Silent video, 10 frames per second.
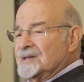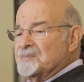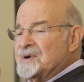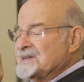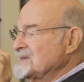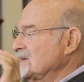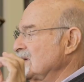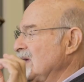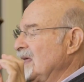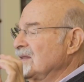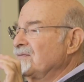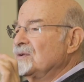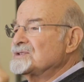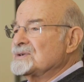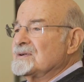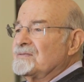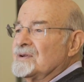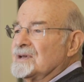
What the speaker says: the present and the future if you're